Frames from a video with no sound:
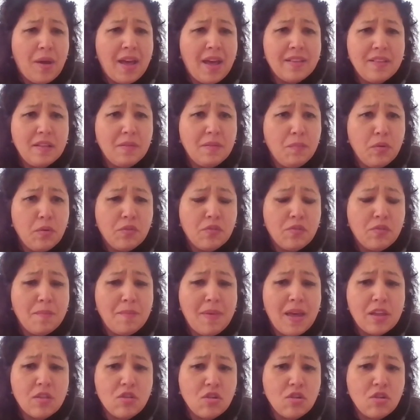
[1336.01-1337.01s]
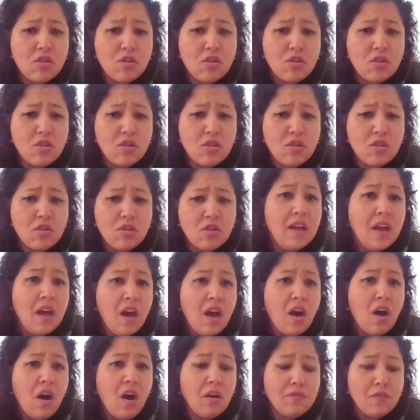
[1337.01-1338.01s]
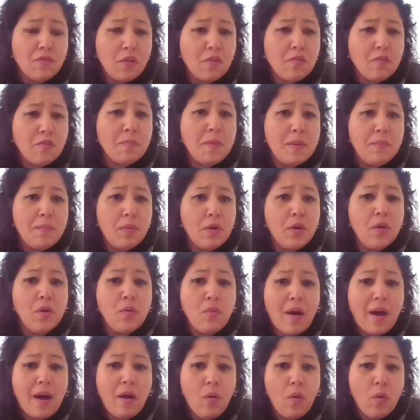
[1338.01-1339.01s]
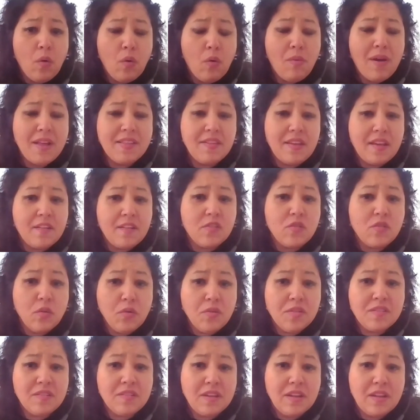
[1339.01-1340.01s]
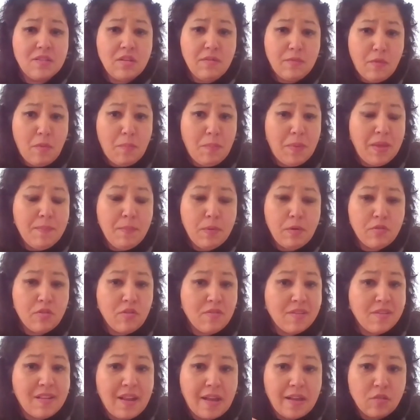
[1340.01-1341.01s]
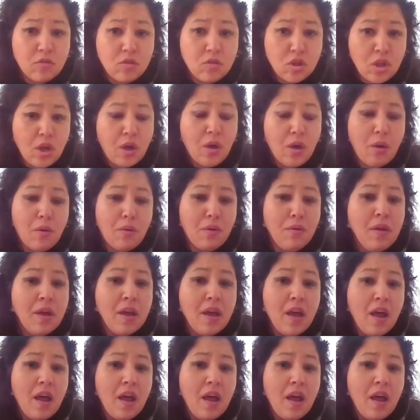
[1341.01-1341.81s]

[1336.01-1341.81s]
And it puts a major strain on those people who are already exhausted, with people just like Joe,